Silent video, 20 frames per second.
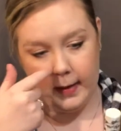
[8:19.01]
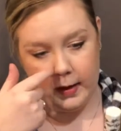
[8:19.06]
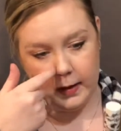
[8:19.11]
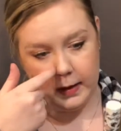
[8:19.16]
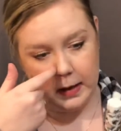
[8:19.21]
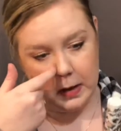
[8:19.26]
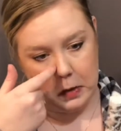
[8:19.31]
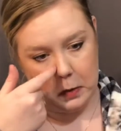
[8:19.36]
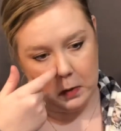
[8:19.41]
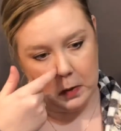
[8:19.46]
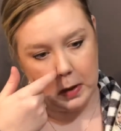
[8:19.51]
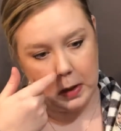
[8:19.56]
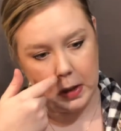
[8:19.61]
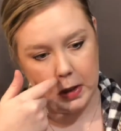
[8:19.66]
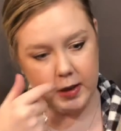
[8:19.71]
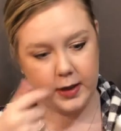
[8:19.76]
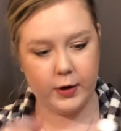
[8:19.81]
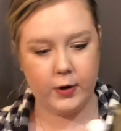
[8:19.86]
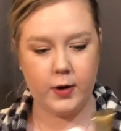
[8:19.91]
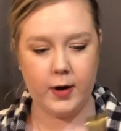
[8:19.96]
So
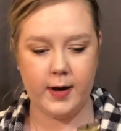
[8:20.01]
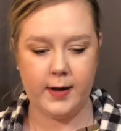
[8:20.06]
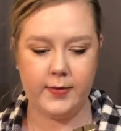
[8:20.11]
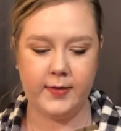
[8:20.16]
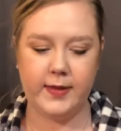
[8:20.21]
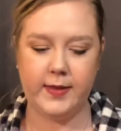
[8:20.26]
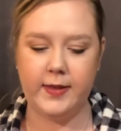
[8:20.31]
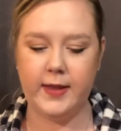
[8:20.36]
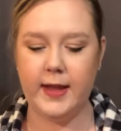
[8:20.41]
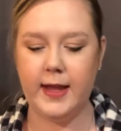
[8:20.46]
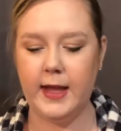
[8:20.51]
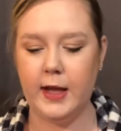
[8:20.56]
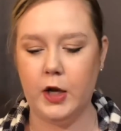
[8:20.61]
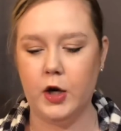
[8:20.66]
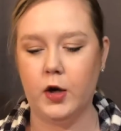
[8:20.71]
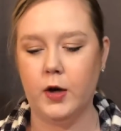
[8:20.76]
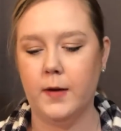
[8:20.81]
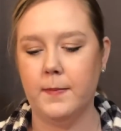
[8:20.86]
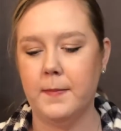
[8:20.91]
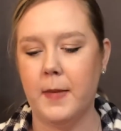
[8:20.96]
earlier on in the
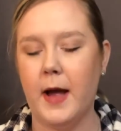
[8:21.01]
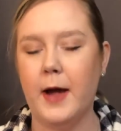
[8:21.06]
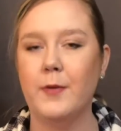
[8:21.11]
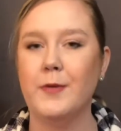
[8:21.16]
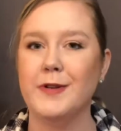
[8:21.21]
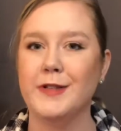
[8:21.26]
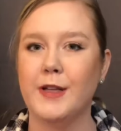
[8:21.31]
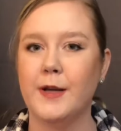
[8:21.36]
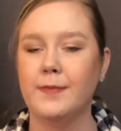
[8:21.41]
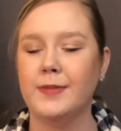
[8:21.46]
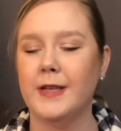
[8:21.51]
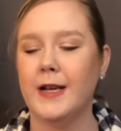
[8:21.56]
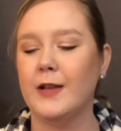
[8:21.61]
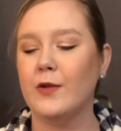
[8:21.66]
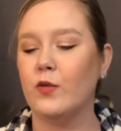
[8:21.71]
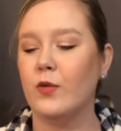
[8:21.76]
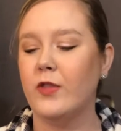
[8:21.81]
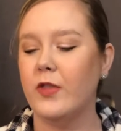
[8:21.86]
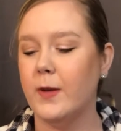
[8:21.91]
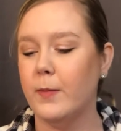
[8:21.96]
year, I was obsessed
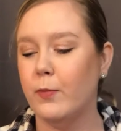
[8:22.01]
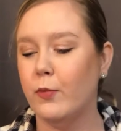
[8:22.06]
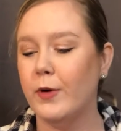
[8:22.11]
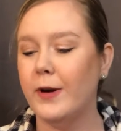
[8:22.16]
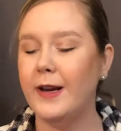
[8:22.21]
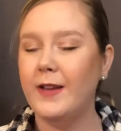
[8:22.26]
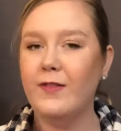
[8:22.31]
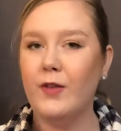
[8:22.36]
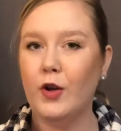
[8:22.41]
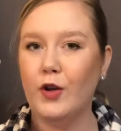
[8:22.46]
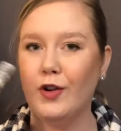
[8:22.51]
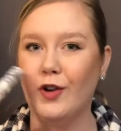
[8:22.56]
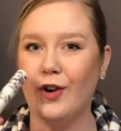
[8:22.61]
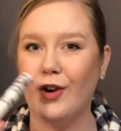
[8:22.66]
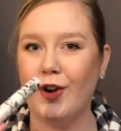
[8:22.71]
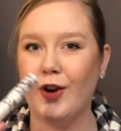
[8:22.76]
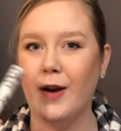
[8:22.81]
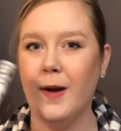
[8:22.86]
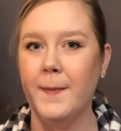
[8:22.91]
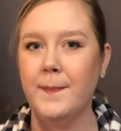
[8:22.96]
with the Pretty
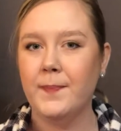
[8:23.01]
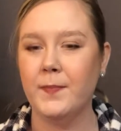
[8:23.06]
Vulgar